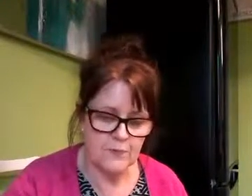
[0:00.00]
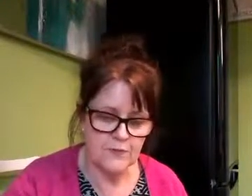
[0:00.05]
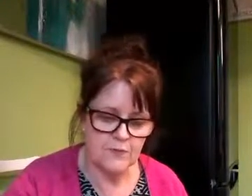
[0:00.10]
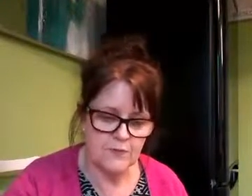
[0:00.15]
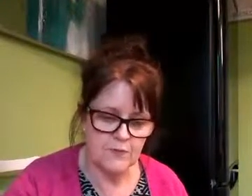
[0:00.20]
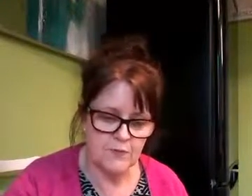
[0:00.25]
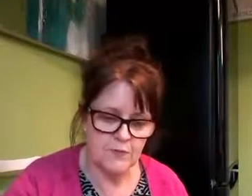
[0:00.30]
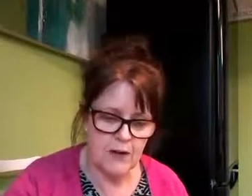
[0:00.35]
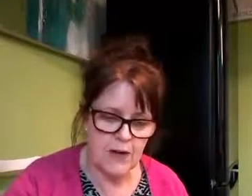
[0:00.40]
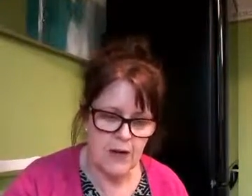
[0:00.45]
some
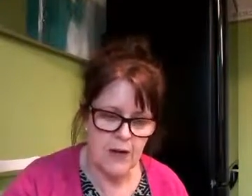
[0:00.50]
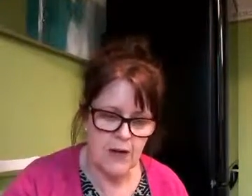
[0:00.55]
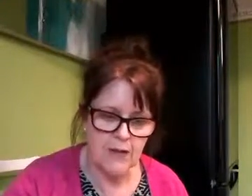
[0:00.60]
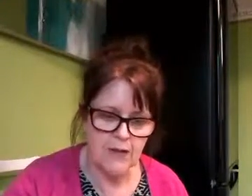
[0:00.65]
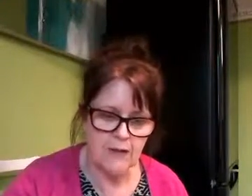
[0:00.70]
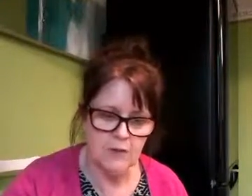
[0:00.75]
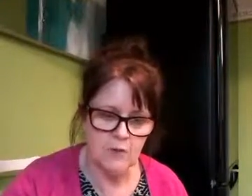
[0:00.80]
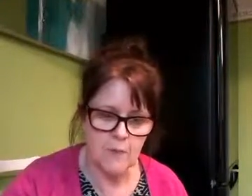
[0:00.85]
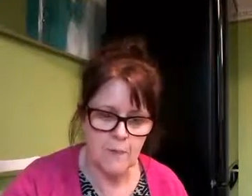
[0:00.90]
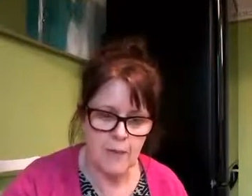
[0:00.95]
spray light
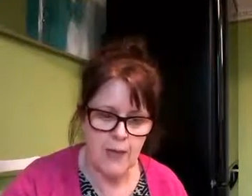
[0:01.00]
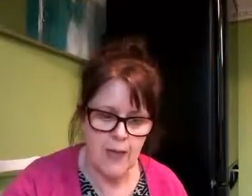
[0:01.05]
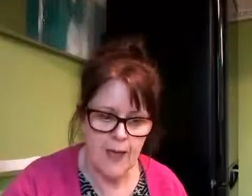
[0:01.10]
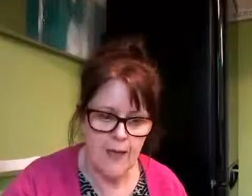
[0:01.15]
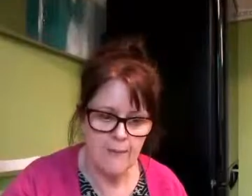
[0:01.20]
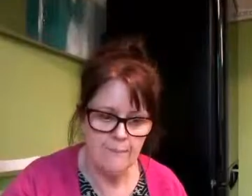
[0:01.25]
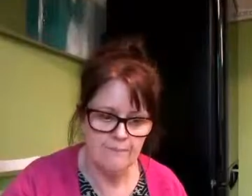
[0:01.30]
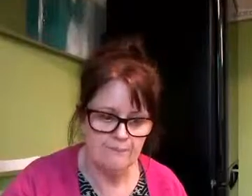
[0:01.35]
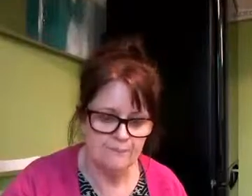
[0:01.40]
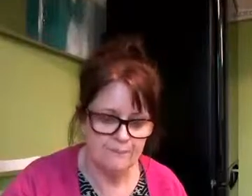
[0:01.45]
into a
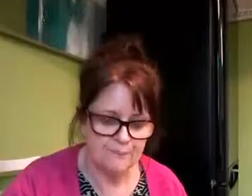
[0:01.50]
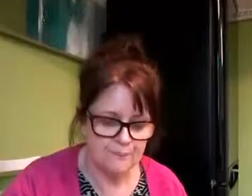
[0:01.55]
pan,